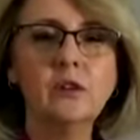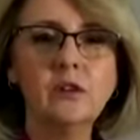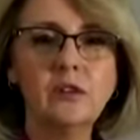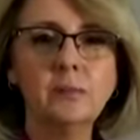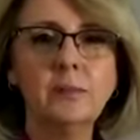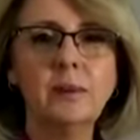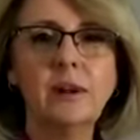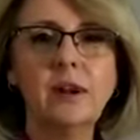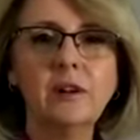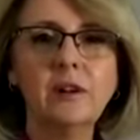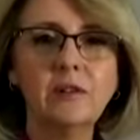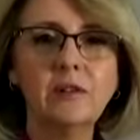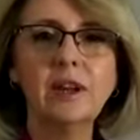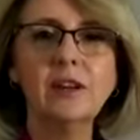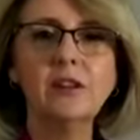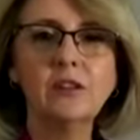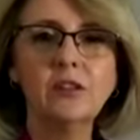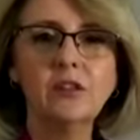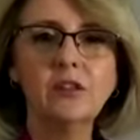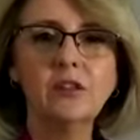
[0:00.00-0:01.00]
supplier
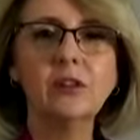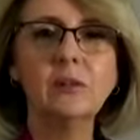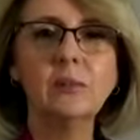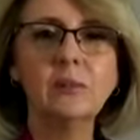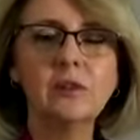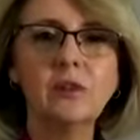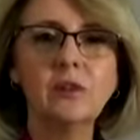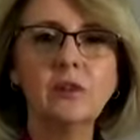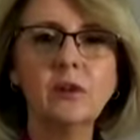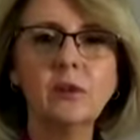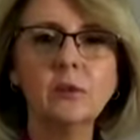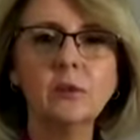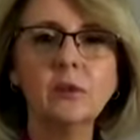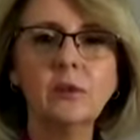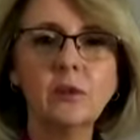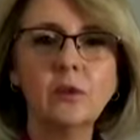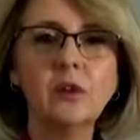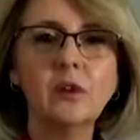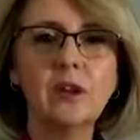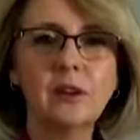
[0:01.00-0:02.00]
relationships along with
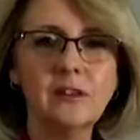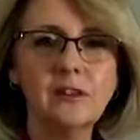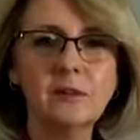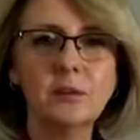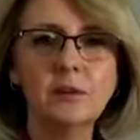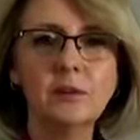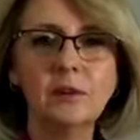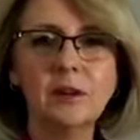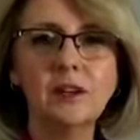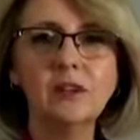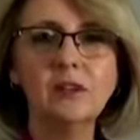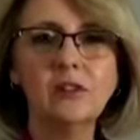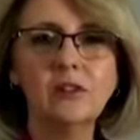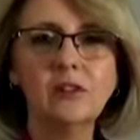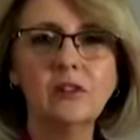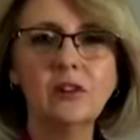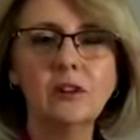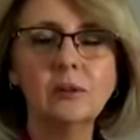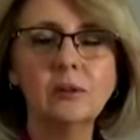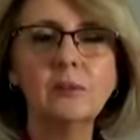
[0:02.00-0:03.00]
good customer
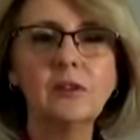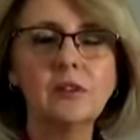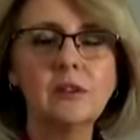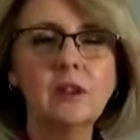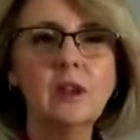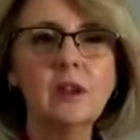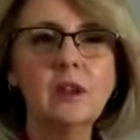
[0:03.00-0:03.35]
relationships